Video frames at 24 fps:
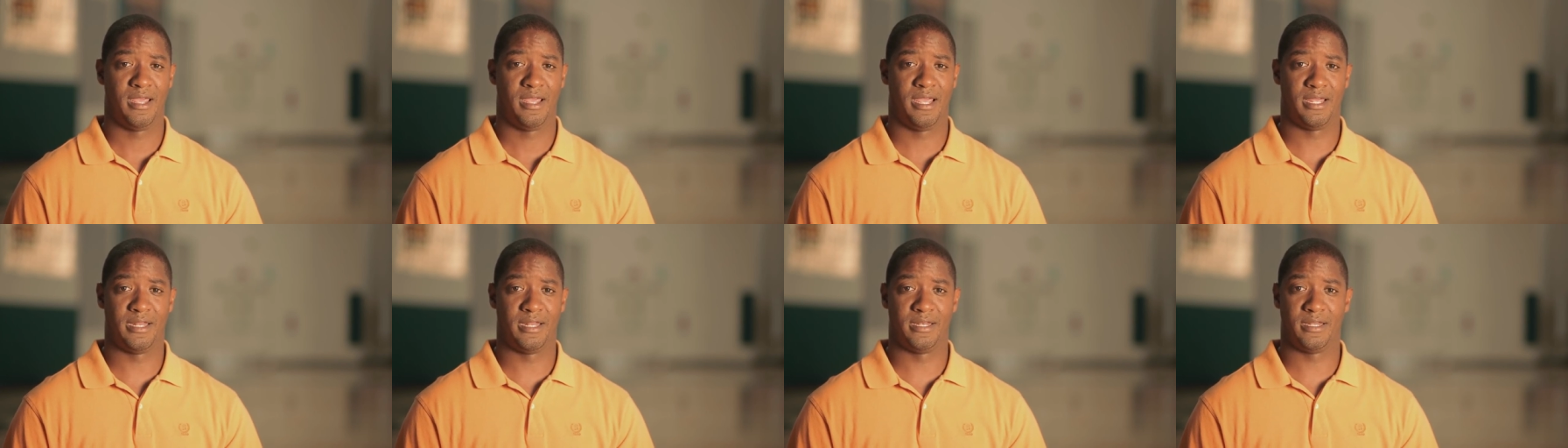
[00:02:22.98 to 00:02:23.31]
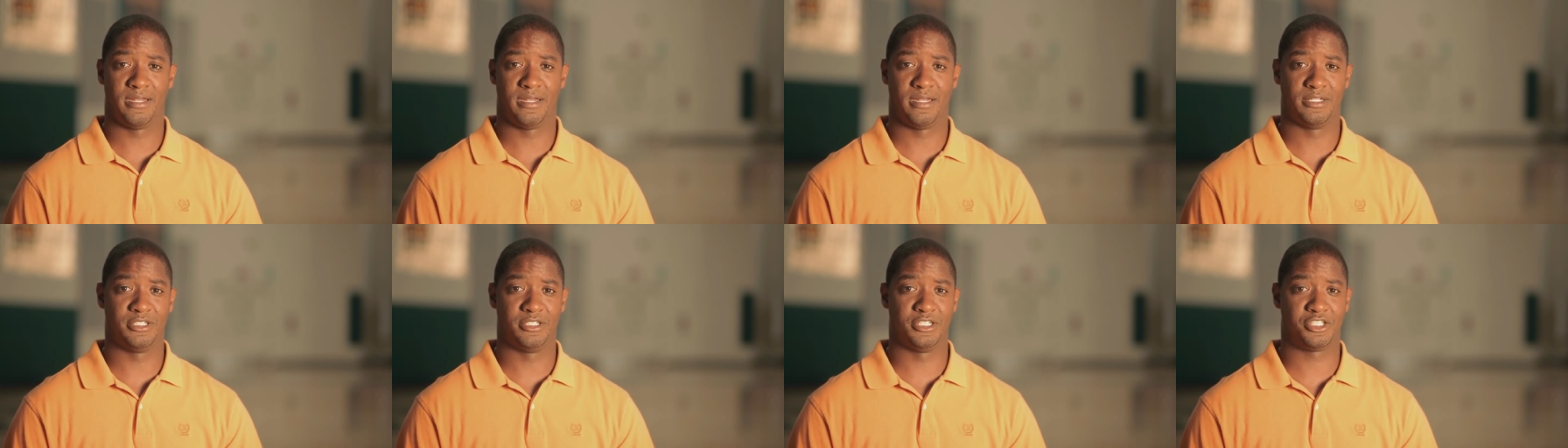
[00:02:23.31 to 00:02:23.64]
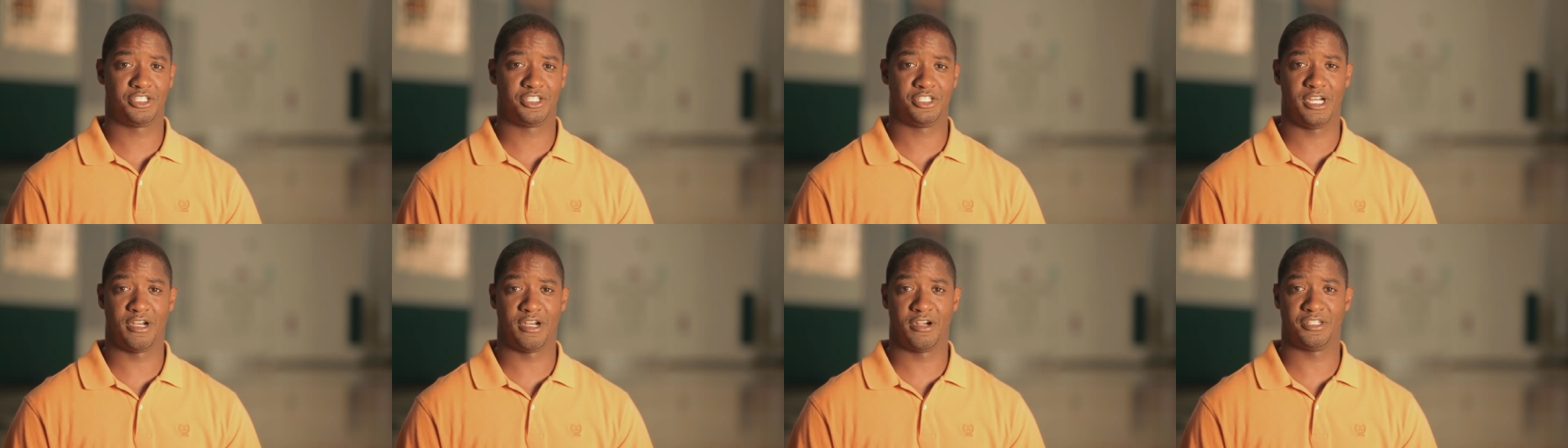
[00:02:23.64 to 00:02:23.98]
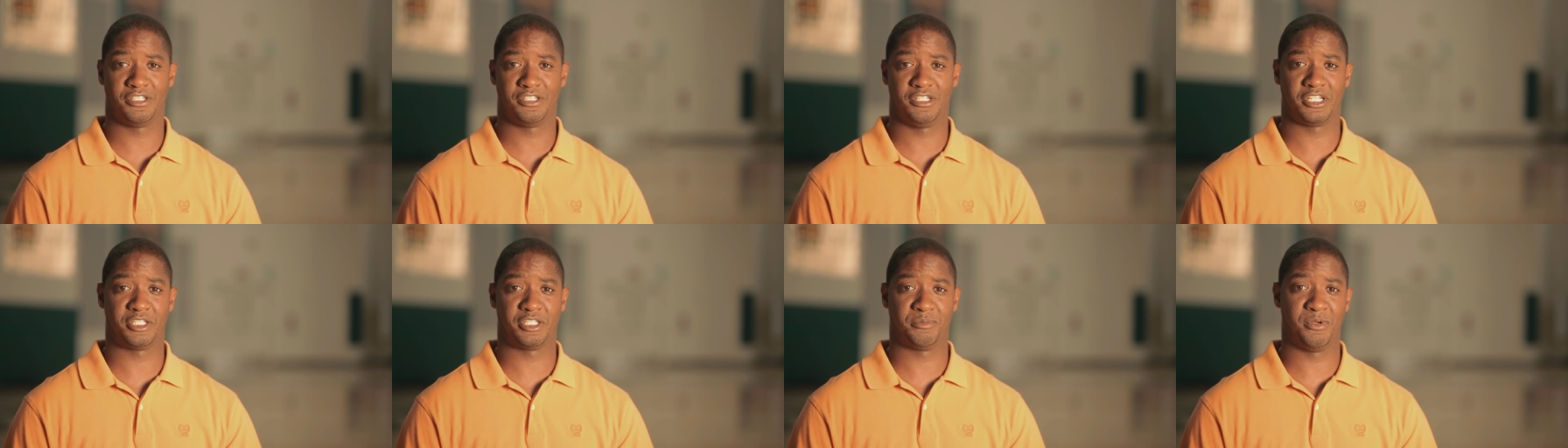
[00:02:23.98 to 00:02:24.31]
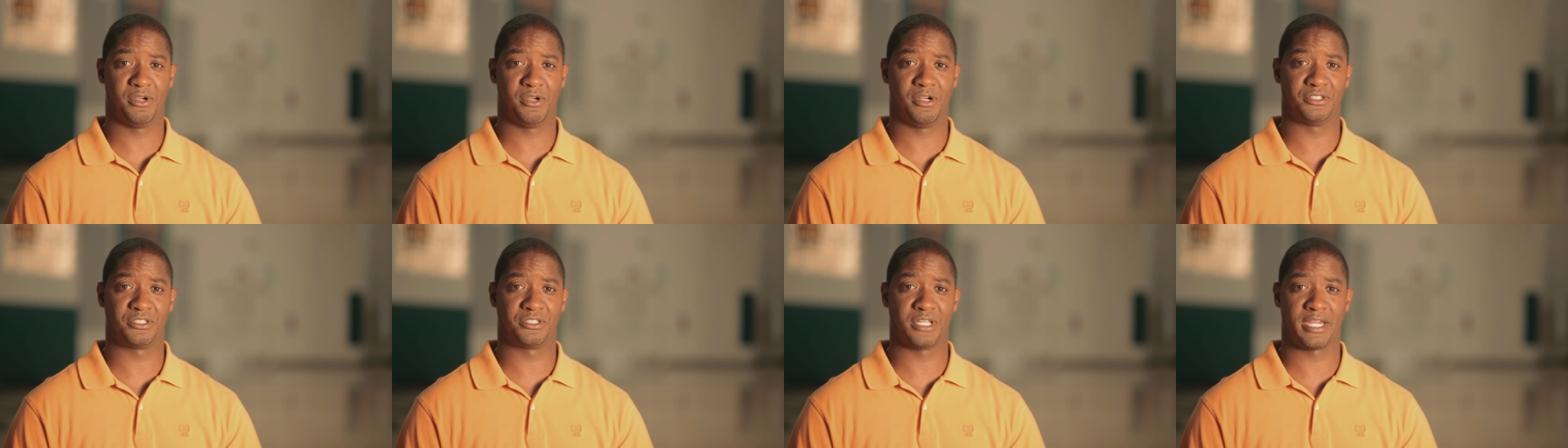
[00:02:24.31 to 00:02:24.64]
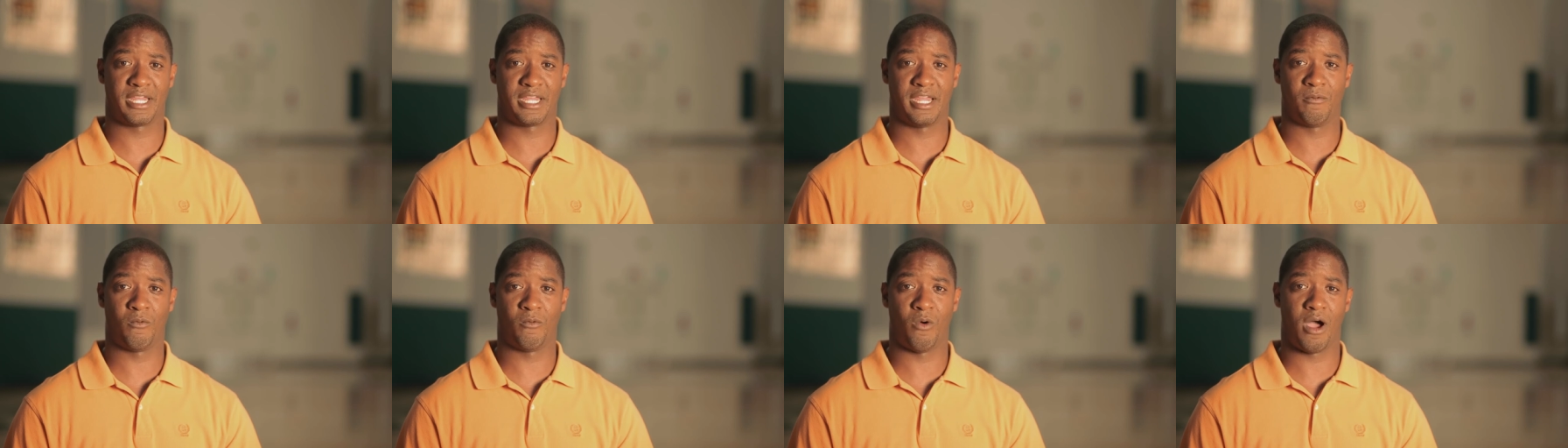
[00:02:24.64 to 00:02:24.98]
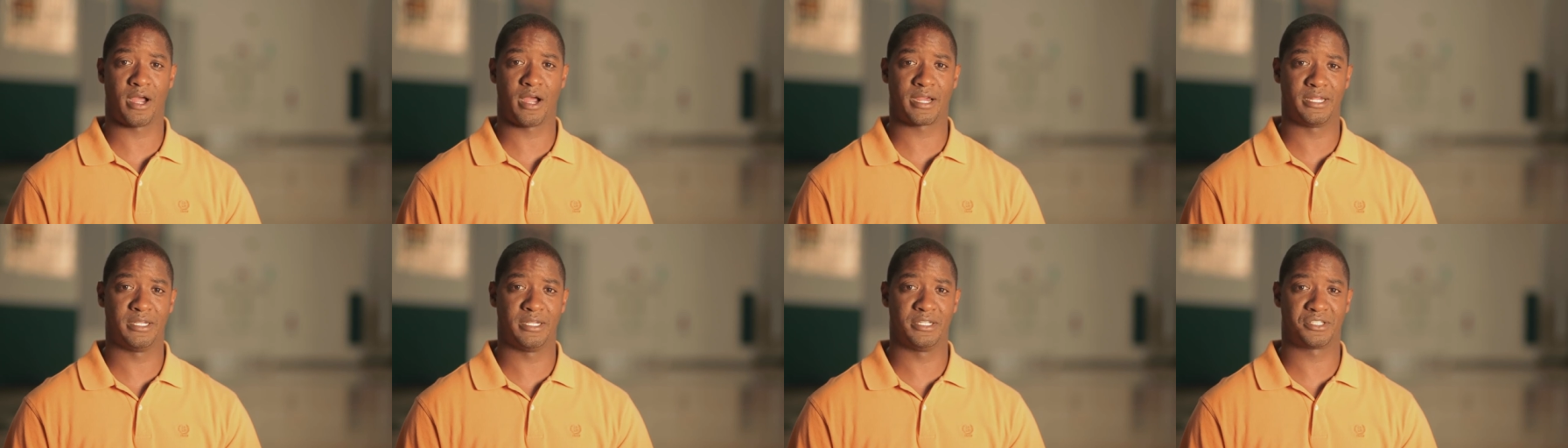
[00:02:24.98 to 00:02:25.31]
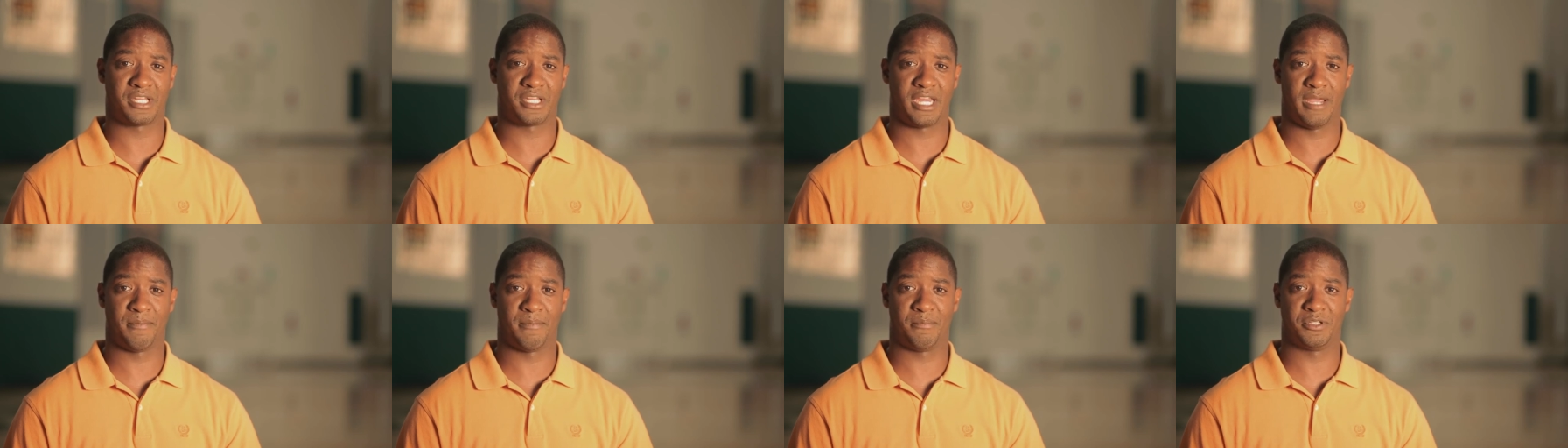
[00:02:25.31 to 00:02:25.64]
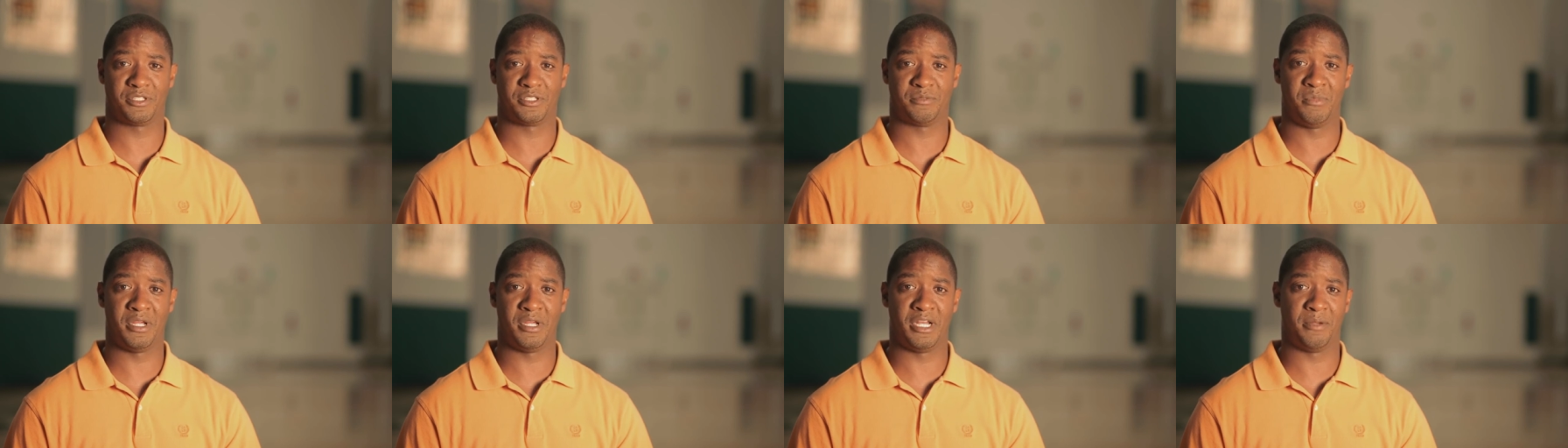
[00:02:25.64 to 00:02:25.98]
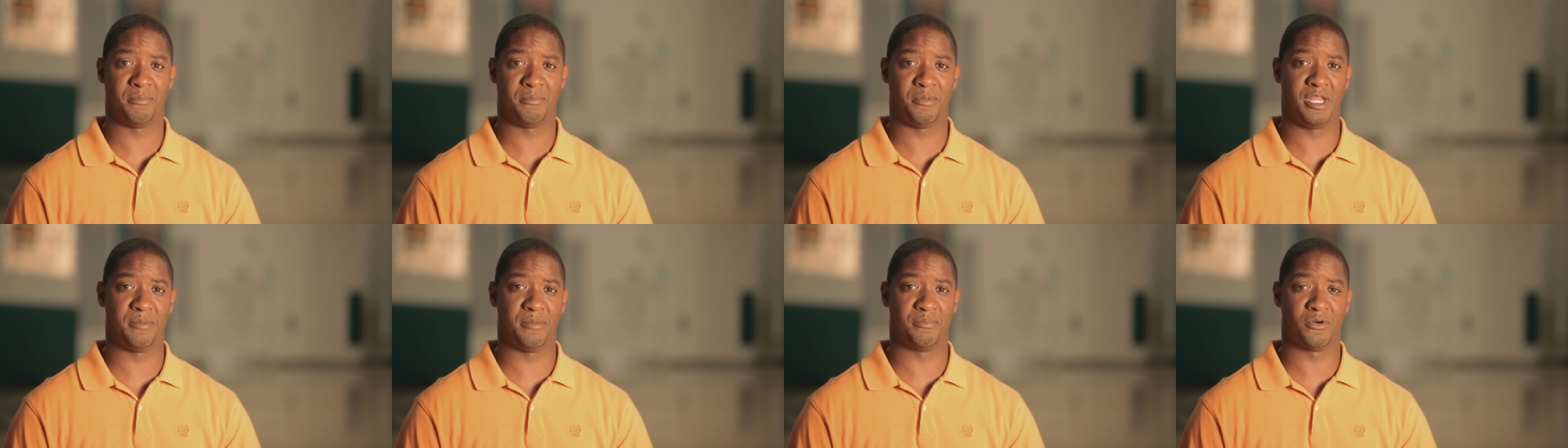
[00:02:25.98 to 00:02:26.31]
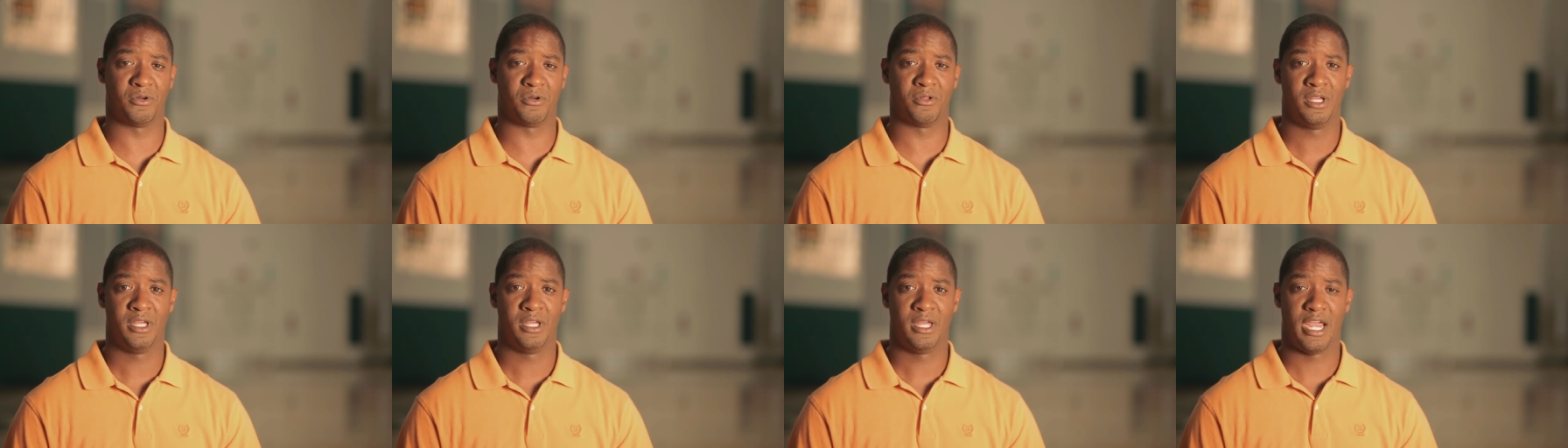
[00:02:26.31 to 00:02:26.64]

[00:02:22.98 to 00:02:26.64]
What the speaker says: and just cherish the experience I get walking this campus, meeting people,